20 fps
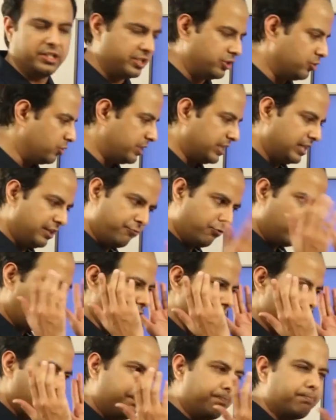They don't really
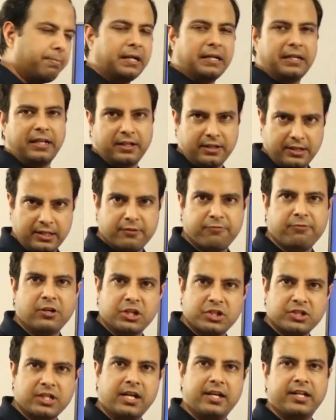focus on a particular
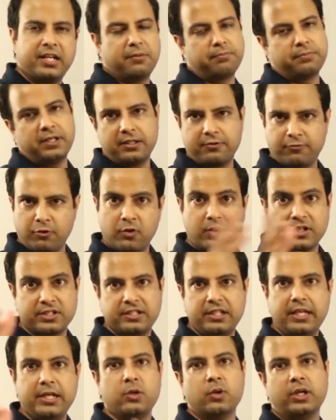functionality, but
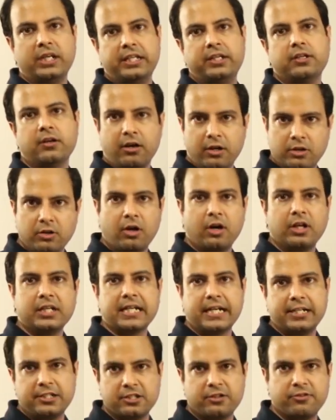focus equally on all
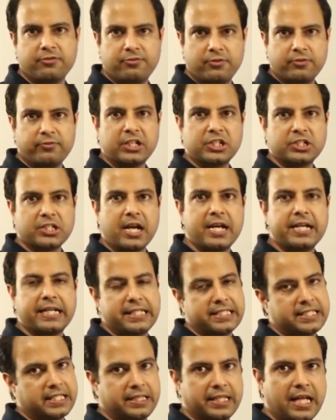kinds of
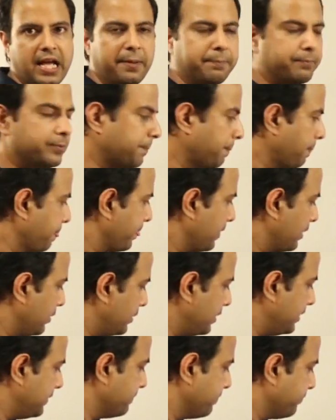functionalities in the app,
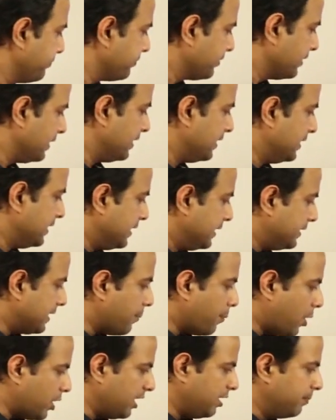okay?
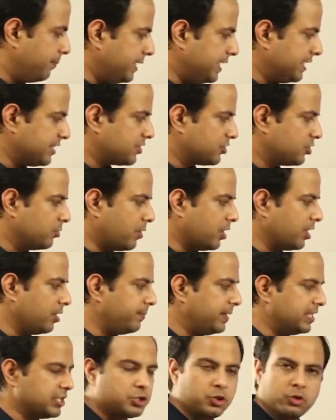Now,
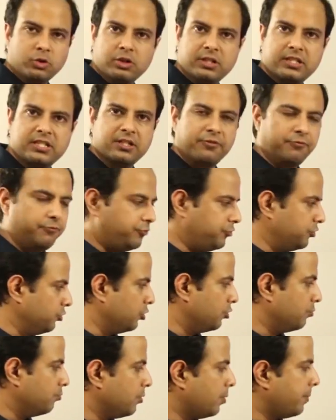model-based tools
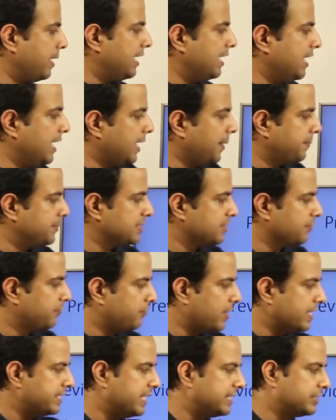view mobile apps as a
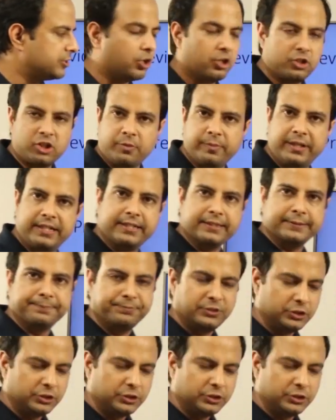finite automata.